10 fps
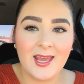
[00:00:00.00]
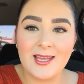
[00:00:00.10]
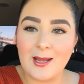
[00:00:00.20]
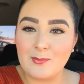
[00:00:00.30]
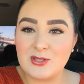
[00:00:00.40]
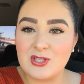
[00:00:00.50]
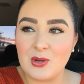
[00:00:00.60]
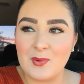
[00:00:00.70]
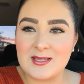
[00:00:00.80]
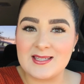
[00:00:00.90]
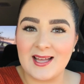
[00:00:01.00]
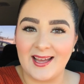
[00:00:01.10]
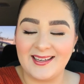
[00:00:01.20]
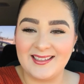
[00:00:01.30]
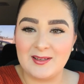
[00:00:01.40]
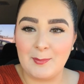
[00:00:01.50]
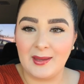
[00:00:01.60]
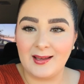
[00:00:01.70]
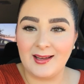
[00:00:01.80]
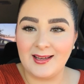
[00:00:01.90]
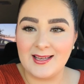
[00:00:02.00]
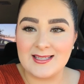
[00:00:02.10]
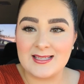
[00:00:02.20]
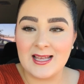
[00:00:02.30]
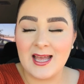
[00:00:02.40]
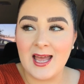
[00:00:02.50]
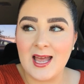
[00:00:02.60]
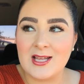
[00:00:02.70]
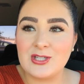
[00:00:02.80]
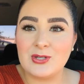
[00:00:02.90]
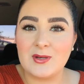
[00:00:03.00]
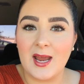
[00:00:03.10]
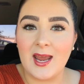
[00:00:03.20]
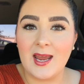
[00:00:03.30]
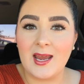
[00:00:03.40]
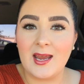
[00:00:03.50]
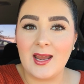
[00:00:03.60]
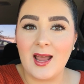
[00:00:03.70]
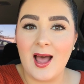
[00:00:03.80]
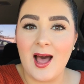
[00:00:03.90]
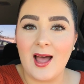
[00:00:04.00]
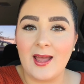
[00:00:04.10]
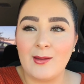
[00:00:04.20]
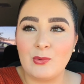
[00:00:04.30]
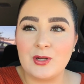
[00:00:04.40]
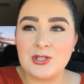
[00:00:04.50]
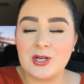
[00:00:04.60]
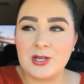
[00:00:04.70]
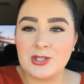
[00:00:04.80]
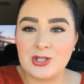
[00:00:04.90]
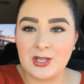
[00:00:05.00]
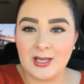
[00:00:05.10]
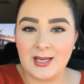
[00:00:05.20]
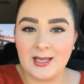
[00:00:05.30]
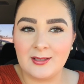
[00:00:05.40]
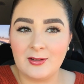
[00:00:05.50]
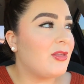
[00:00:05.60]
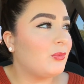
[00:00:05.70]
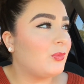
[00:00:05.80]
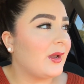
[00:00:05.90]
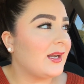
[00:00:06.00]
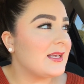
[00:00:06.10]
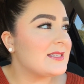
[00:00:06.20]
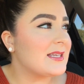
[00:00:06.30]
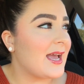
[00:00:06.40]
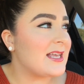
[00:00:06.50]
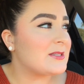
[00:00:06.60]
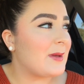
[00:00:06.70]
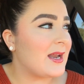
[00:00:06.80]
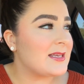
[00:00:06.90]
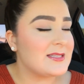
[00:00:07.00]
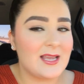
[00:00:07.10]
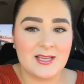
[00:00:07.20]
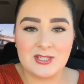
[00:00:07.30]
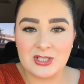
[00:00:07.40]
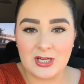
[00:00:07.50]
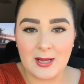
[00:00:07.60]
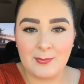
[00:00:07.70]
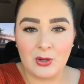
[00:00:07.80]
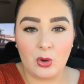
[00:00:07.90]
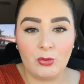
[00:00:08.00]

and I'm so excited because today I am going trick-or-treating. The wind isn't as bad as yesterday, but